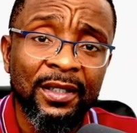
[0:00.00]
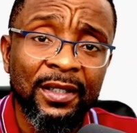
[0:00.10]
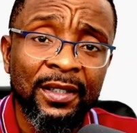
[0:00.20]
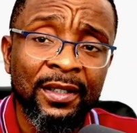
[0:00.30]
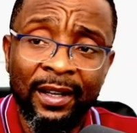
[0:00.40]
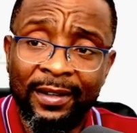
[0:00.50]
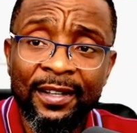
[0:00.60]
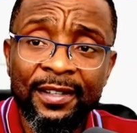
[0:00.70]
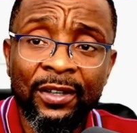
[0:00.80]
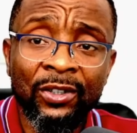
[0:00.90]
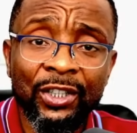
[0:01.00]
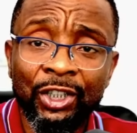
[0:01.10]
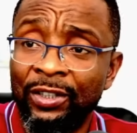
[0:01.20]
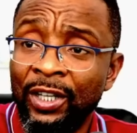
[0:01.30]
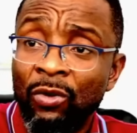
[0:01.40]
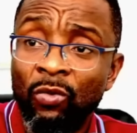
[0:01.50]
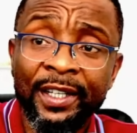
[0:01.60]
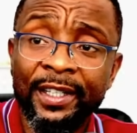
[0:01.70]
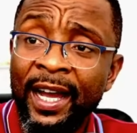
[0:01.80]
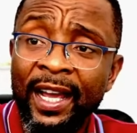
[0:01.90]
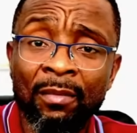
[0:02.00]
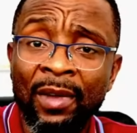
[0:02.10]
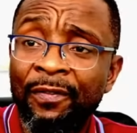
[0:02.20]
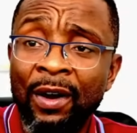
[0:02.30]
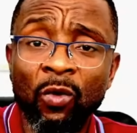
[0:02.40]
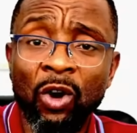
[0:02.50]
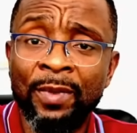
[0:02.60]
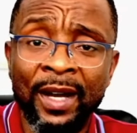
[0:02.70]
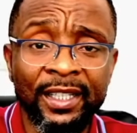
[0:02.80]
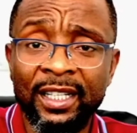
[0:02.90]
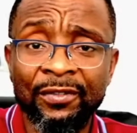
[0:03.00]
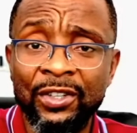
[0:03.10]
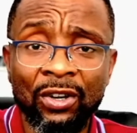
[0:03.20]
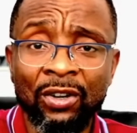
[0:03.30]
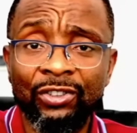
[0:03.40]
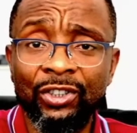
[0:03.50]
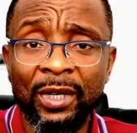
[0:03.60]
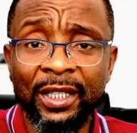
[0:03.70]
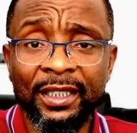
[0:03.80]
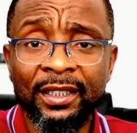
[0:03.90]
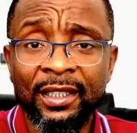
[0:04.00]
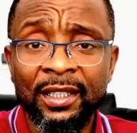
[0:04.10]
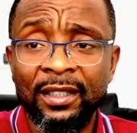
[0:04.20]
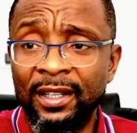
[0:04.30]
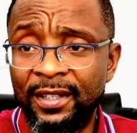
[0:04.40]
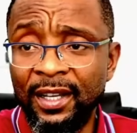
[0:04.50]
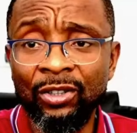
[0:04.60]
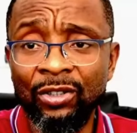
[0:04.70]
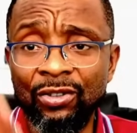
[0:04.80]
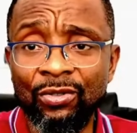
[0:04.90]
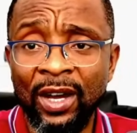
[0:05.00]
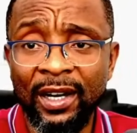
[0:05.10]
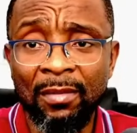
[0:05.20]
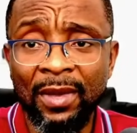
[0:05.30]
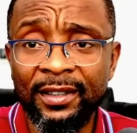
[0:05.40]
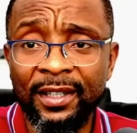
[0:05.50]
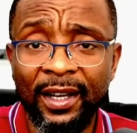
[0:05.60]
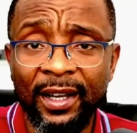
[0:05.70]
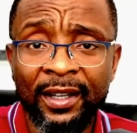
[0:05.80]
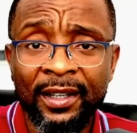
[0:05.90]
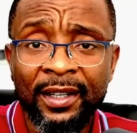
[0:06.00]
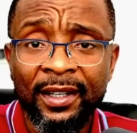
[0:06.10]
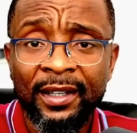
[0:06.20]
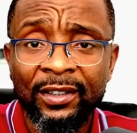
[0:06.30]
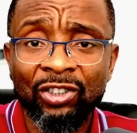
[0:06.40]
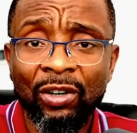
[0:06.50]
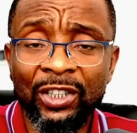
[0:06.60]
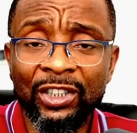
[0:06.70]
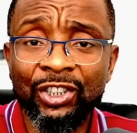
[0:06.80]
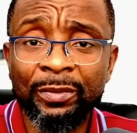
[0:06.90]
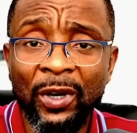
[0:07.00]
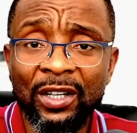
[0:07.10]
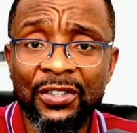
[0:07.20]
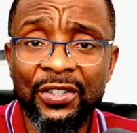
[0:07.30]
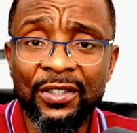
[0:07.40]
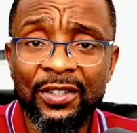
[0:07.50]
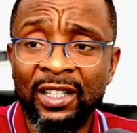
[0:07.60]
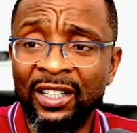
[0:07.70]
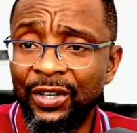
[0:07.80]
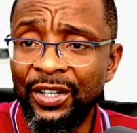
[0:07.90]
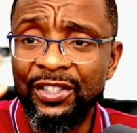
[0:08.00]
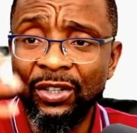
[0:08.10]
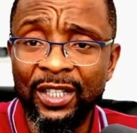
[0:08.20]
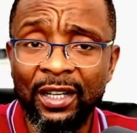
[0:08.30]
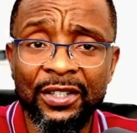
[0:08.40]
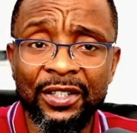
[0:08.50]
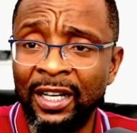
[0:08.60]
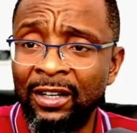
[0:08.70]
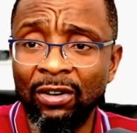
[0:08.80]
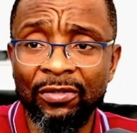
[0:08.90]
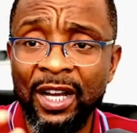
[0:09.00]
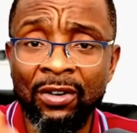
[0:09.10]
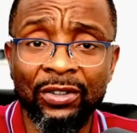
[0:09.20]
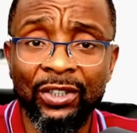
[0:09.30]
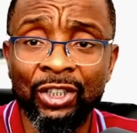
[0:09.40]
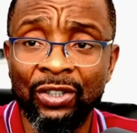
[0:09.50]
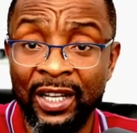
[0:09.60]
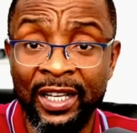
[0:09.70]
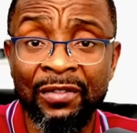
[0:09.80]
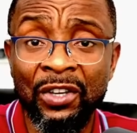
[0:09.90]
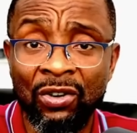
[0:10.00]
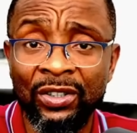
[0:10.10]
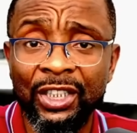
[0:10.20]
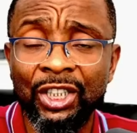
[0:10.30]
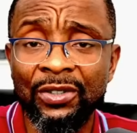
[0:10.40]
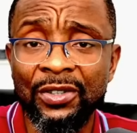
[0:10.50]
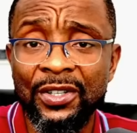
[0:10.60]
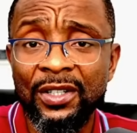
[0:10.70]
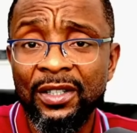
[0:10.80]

Now that's the condition. When the IMF and World Bank gives your country money, they tell you to go and amend the uh, your monetary policies, increase your taxes, and all of that conditions. They give you conditions.